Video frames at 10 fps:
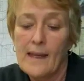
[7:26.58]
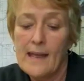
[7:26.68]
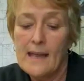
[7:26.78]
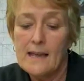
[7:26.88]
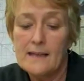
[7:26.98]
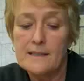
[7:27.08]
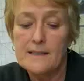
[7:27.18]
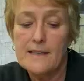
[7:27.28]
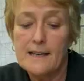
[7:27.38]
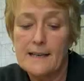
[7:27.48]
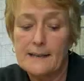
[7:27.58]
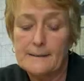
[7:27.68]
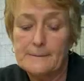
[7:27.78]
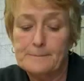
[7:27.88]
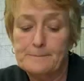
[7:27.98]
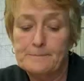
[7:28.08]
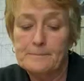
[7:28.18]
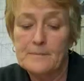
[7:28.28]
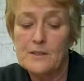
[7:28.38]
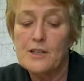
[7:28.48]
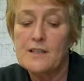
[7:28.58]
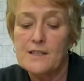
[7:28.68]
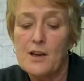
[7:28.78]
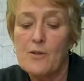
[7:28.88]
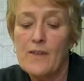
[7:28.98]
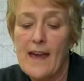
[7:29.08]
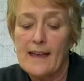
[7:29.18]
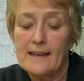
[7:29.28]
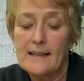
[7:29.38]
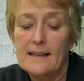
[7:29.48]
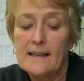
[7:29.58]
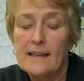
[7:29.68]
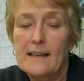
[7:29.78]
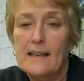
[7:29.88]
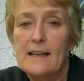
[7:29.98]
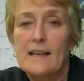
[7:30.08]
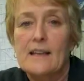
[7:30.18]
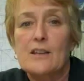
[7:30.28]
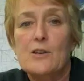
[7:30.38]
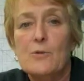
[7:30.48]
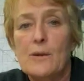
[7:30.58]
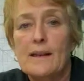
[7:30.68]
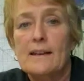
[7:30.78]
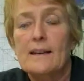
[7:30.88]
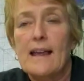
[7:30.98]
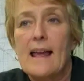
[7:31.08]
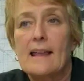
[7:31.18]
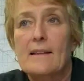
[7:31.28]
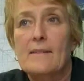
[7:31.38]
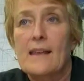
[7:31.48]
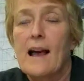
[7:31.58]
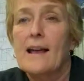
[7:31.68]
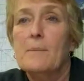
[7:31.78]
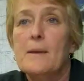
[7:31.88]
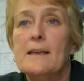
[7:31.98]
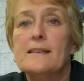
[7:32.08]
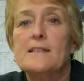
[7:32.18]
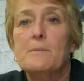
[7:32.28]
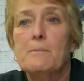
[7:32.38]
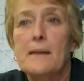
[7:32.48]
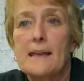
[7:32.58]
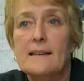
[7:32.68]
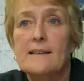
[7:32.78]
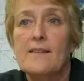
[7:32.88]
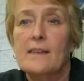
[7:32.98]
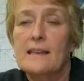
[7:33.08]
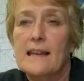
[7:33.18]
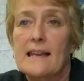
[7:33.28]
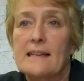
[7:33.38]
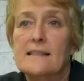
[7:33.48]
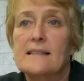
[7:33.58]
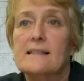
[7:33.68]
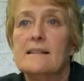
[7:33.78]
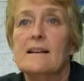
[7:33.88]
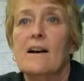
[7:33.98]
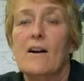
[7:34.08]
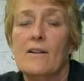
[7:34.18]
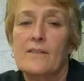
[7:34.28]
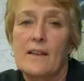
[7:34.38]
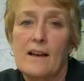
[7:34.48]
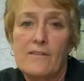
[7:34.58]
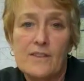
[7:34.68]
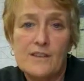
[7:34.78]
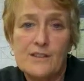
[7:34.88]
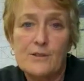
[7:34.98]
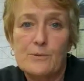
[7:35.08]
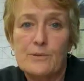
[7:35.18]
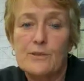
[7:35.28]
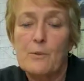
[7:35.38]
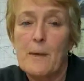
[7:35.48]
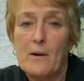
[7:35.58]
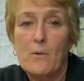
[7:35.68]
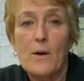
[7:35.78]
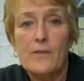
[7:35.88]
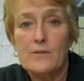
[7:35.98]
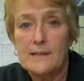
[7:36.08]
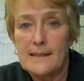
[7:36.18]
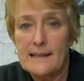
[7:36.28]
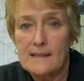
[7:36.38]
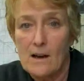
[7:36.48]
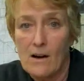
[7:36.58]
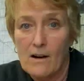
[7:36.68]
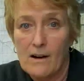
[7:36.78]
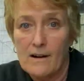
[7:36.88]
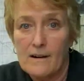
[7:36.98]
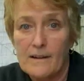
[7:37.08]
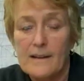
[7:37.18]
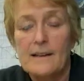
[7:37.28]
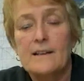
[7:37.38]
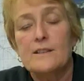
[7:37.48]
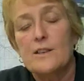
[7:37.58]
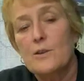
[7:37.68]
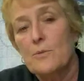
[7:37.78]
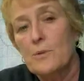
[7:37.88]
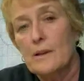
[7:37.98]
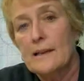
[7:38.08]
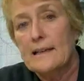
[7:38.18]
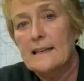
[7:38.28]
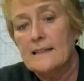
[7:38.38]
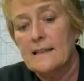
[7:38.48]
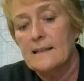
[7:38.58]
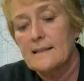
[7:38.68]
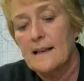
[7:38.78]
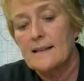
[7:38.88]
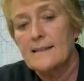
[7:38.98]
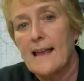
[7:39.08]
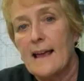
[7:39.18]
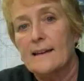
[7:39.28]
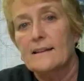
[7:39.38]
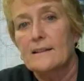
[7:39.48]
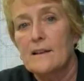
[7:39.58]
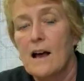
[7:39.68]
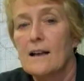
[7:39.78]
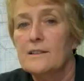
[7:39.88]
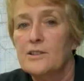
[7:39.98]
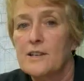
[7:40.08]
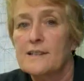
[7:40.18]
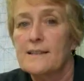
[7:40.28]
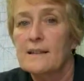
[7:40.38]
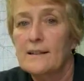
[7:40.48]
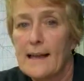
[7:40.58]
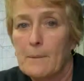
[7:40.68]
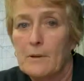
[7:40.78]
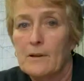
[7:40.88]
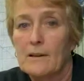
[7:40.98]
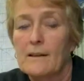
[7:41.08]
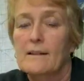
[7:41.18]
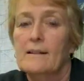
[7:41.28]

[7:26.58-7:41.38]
And just know that you can, the IEPs to meet the needs of the student, no matter what those needs are. So you really need to discuss that, not just the label